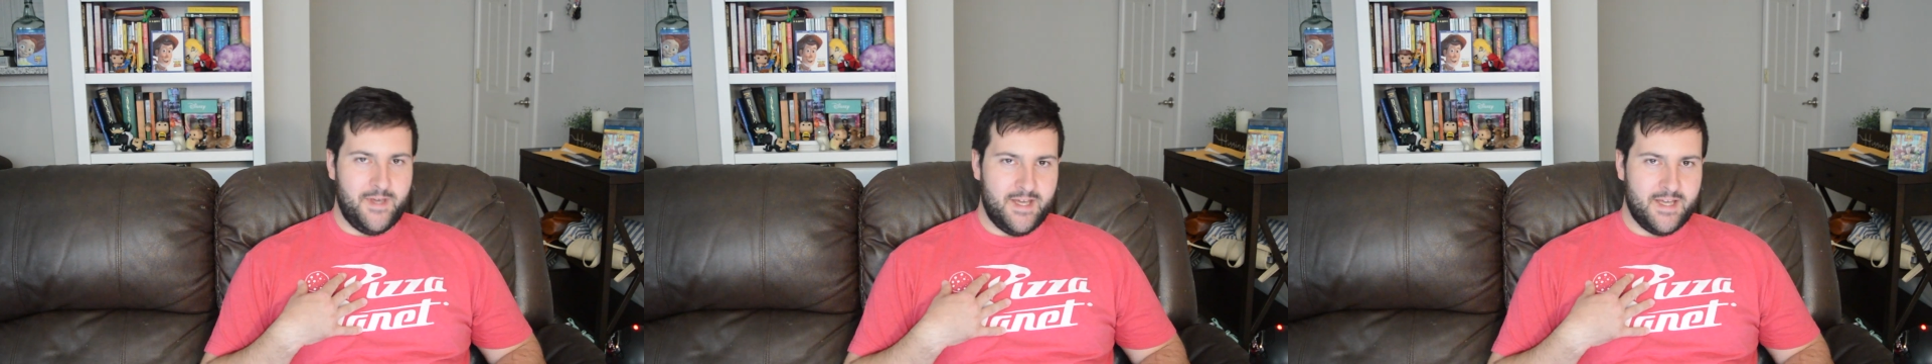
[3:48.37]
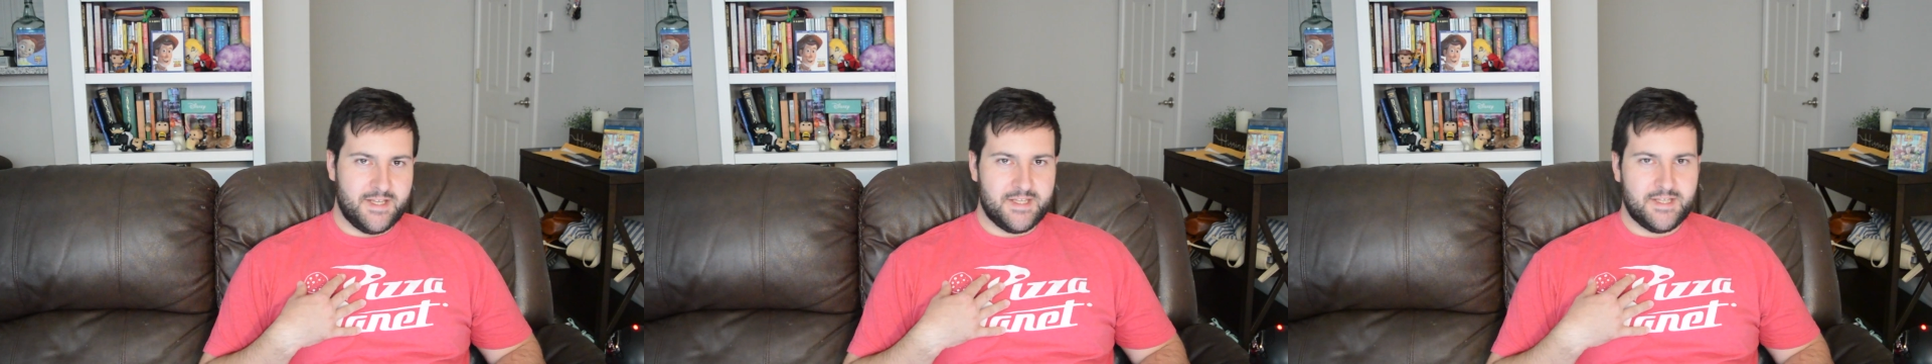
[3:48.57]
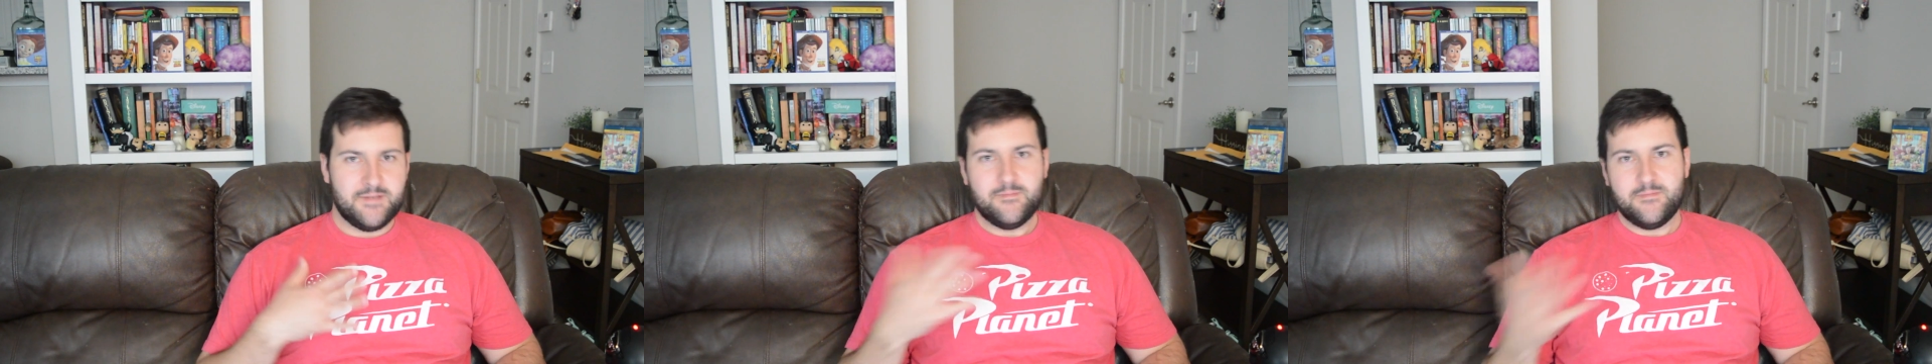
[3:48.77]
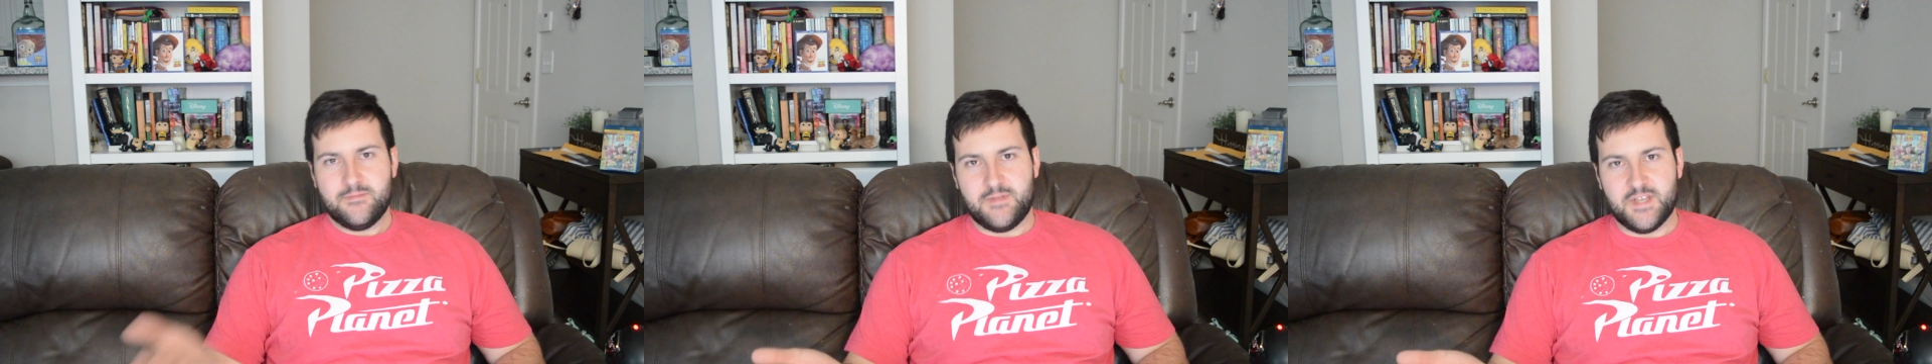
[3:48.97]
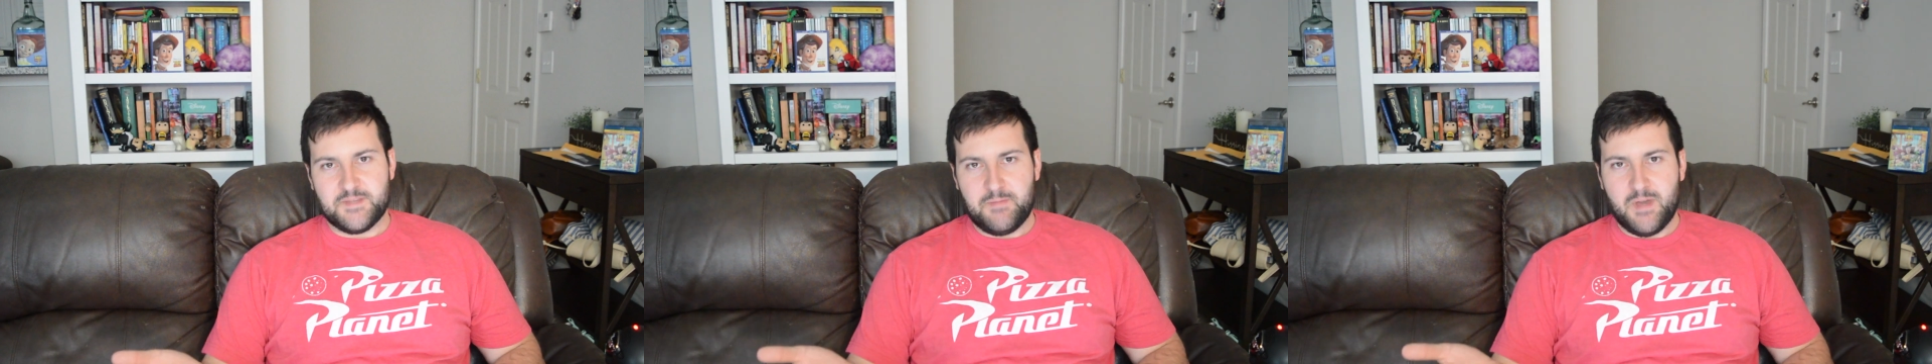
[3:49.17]
Higgs,
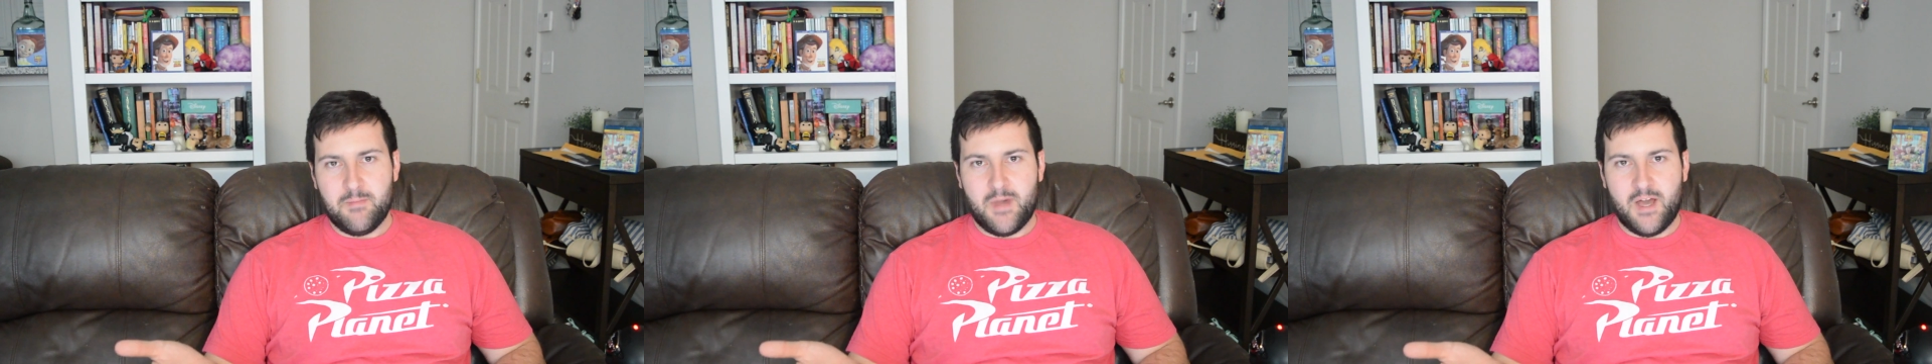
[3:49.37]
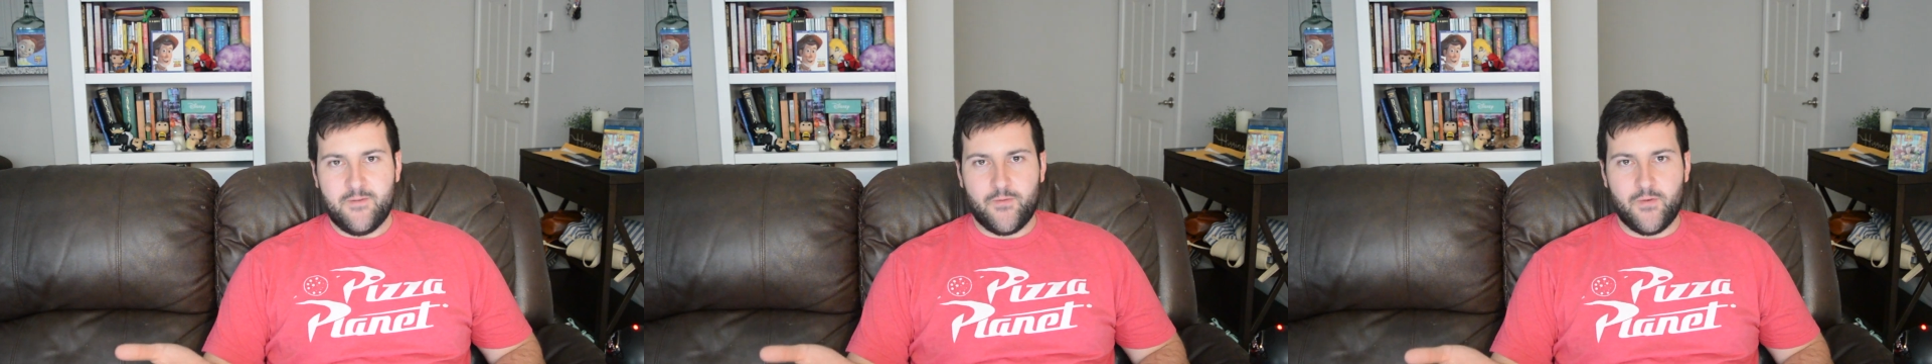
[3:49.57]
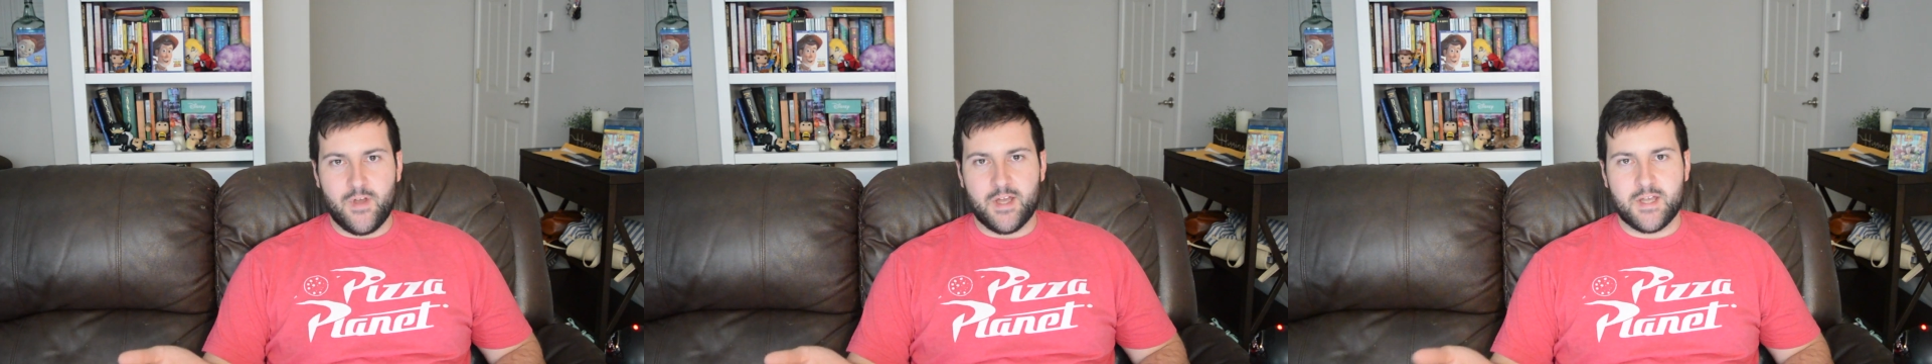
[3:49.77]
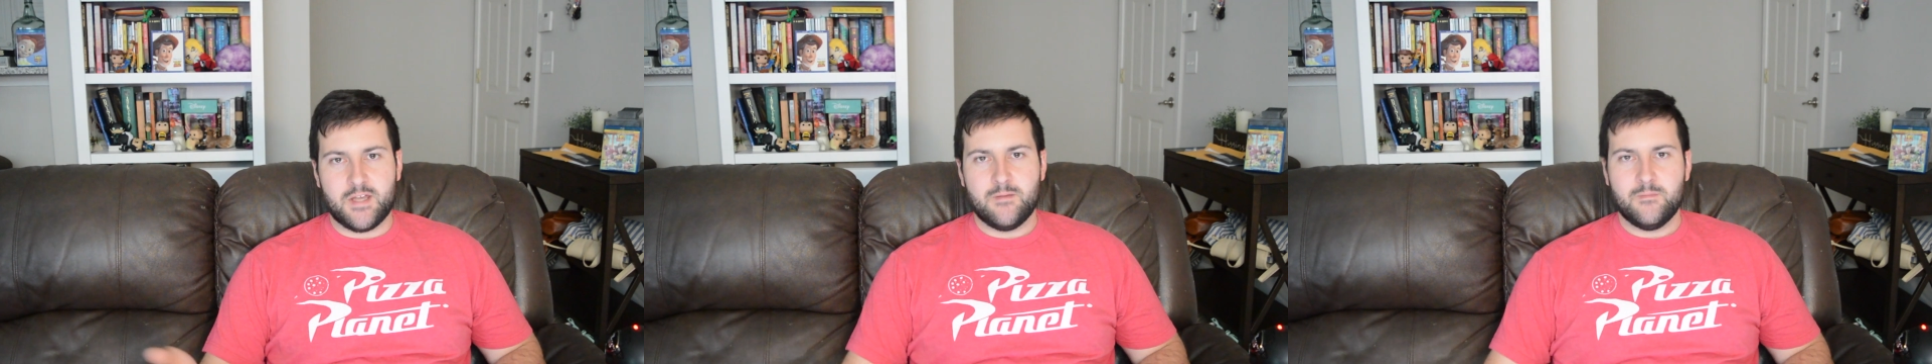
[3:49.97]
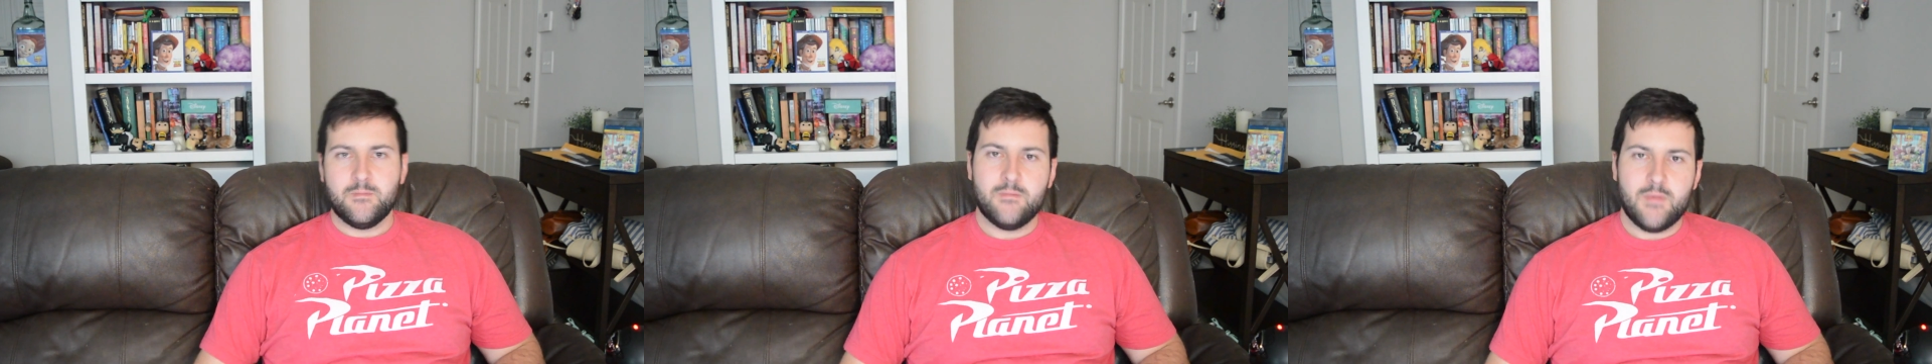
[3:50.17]
this been my flick,